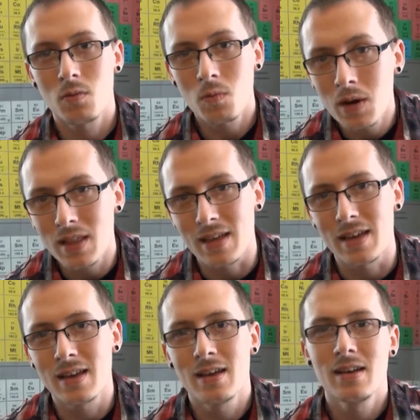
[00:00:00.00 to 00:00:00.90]

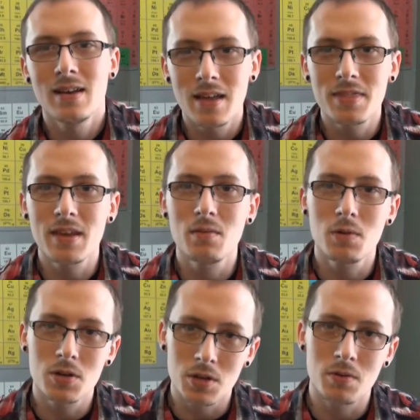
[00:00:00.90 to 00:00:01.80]
Really. Nothing
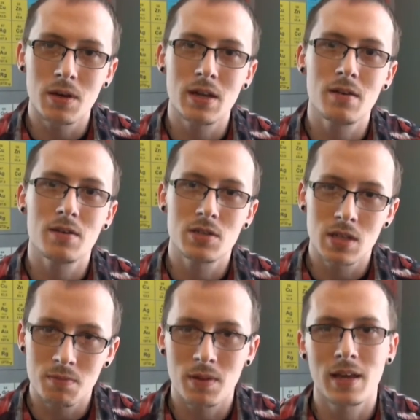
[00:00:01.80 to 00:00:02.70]
we're doing
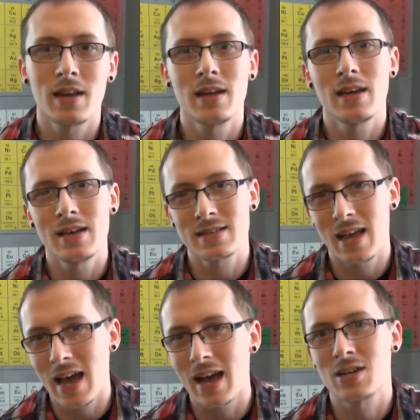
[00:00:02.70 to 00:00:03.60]
to the planet is
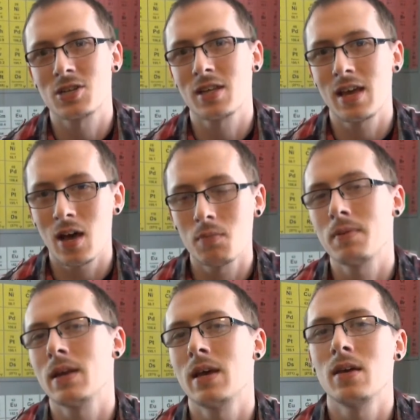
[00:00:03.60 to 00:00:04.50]
actually
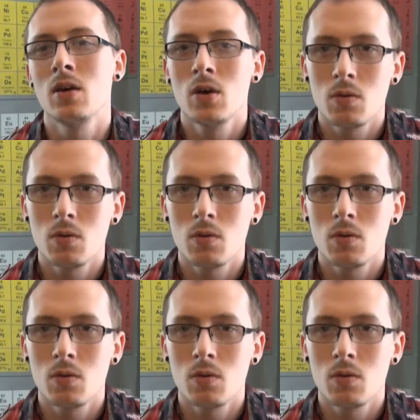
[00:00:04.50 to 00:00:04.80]
helping it.